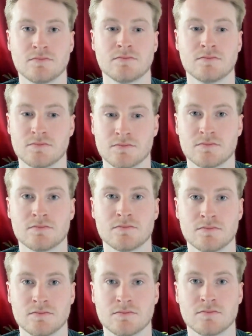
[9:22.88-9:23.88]

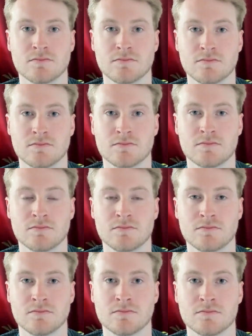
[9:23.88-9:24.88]

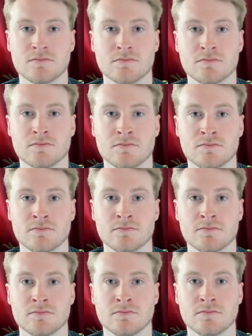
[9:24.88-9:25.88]

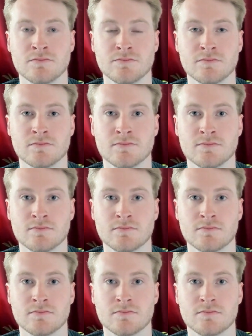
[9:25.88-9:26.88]

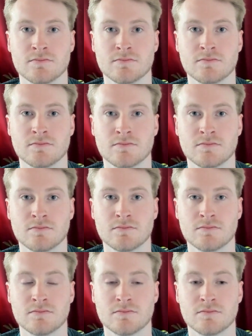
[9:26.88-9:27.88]

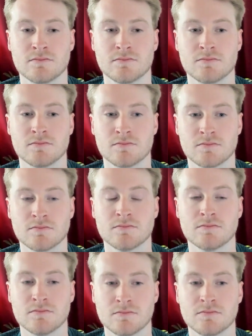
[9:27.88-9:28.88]

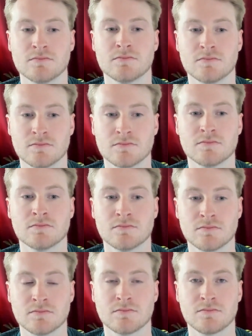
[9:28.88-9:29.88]

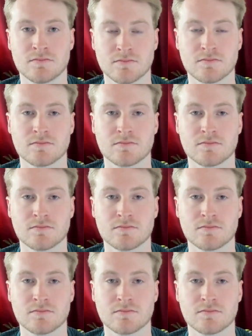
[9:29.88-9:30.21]
(silent)